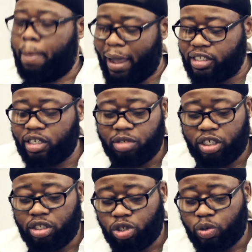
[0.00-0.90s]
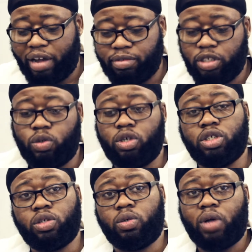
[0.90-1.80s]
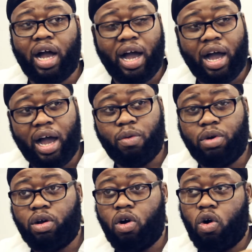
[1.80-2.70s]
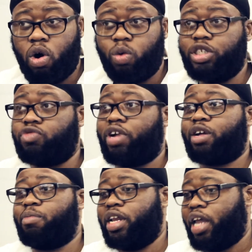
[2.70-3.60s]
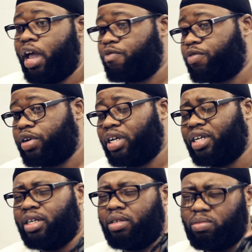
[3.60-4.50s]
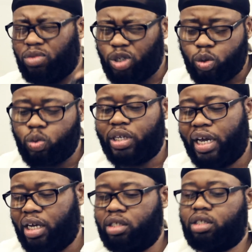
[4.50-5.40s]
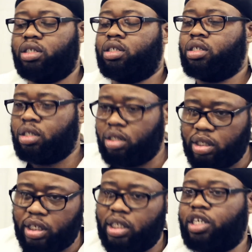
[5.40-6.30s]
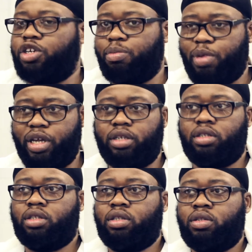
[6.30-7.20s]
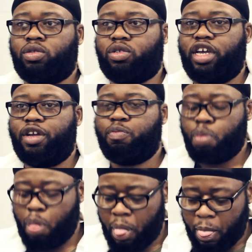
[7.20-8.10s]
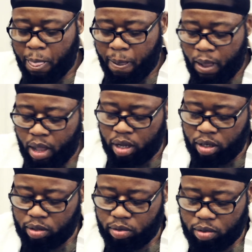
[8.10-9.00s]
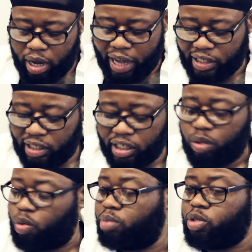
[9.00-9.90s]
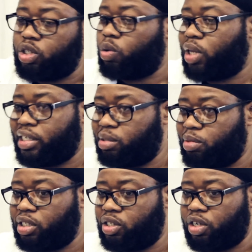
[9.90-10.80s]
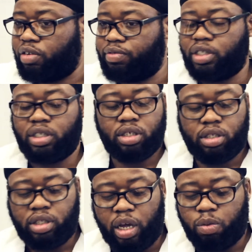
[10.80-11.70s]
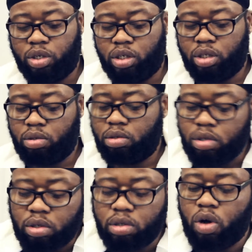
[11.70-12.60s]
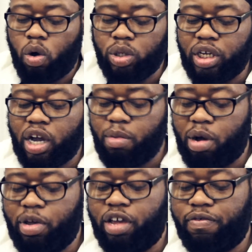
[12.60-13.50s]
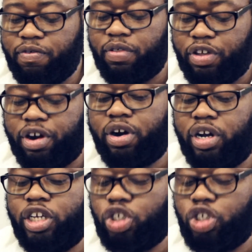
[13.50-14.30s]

that's something that you have to do also. I would always recommend every 2 days tilling your bin. Okay. As I said, the worms don't like to be at the surface. They will only come up if there are